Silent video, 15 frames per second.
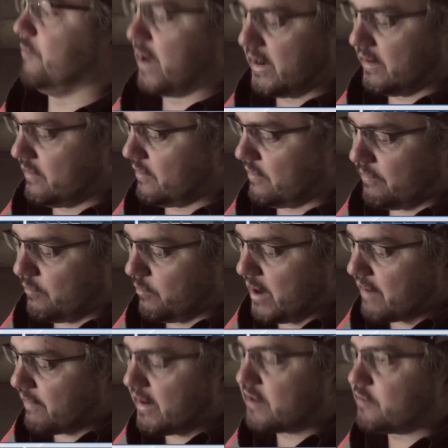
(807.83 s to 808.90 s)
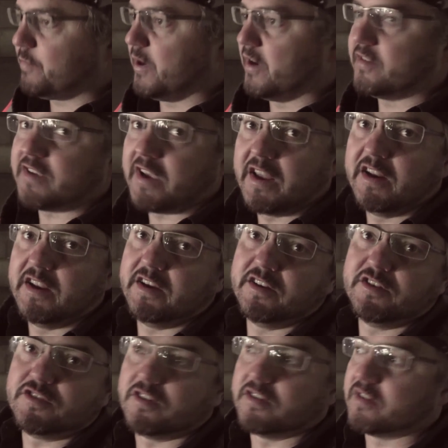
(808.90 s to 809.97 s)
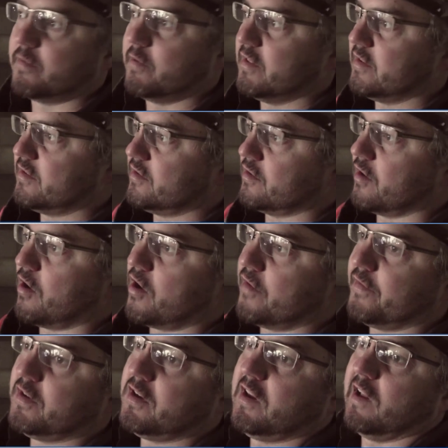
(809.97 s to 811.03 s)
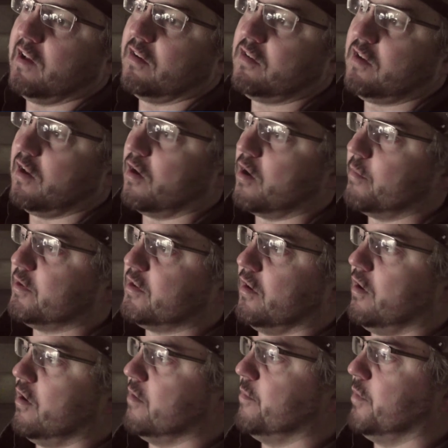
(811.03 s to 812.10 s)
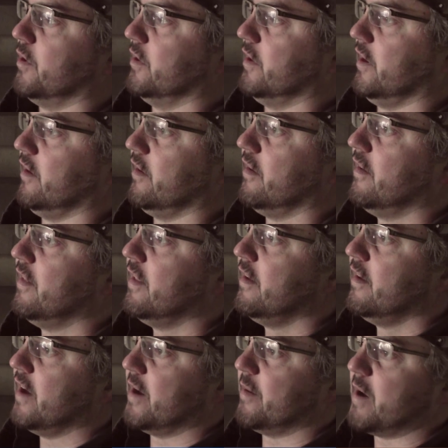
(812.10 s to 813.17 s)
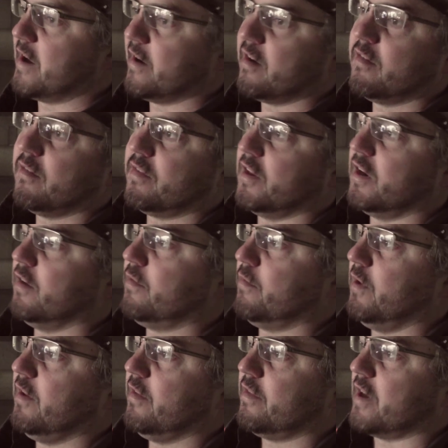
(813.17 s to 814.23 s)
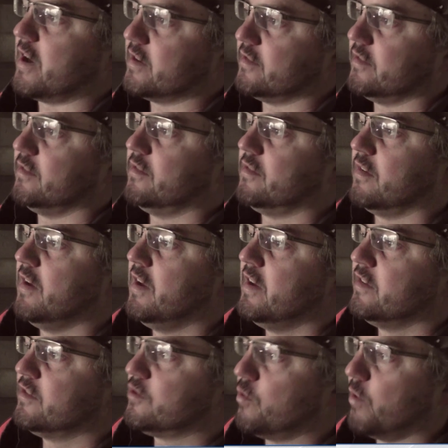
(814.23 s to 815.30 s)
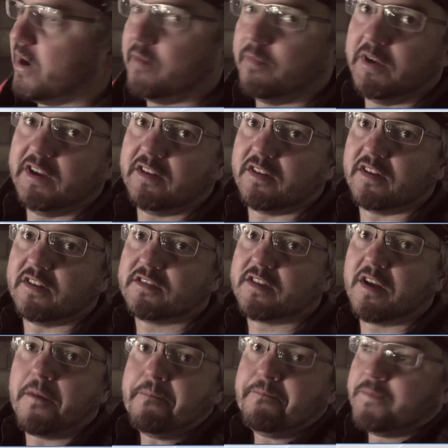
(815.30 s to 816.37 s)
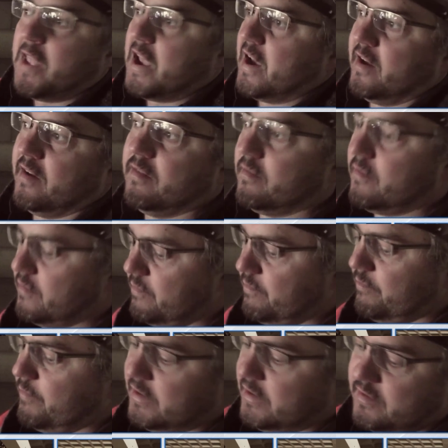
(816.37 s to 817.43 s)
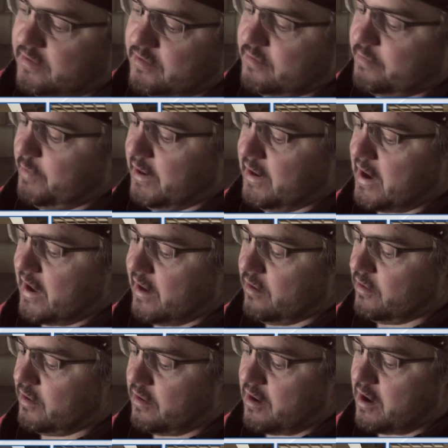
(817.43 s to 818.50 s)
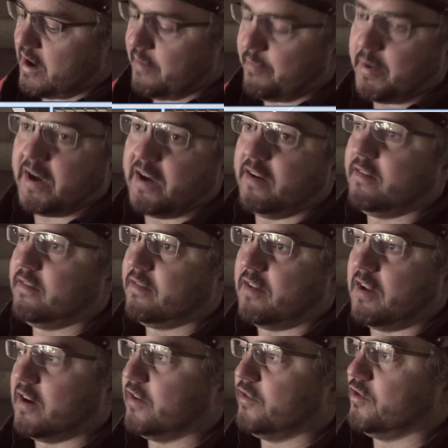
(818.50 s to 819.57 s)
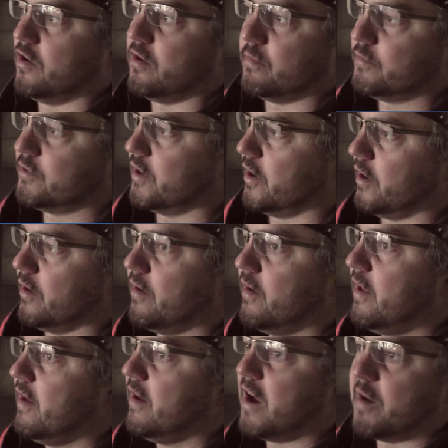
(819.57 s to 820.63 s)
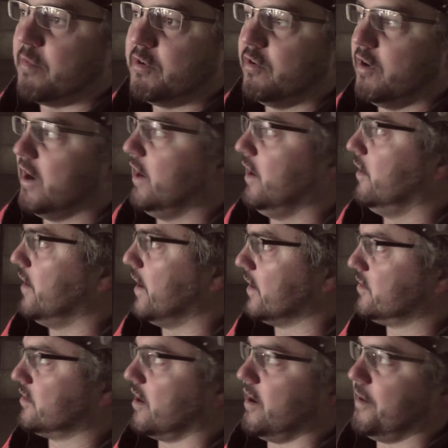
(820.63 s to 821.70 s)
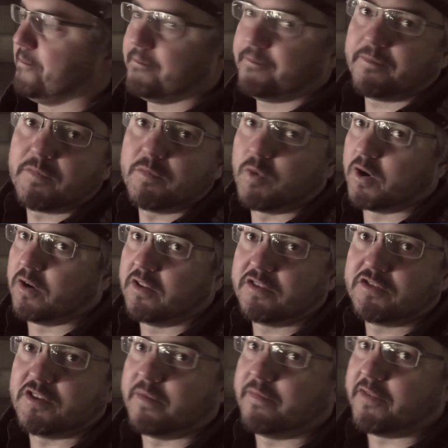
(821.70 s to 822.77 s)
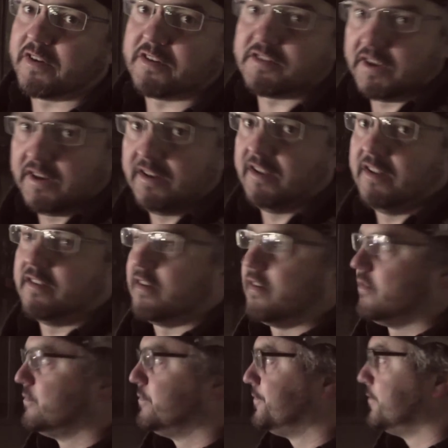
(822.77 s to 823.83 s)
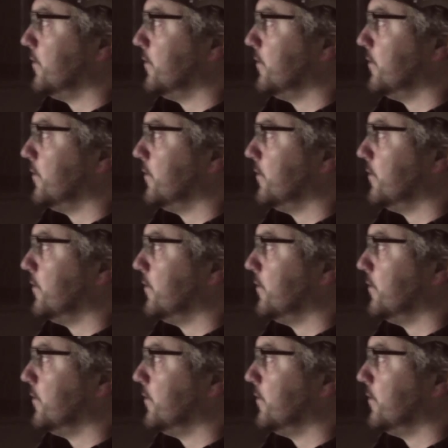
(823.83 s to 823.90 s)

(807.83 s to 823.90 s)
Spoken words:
but we haven't experienced any issues. I mean, this is a half-kilometer long building, 133,000 square meters, and it's being handled on the iPad like a charm. So I would really, next time, model the shop fronts in detail.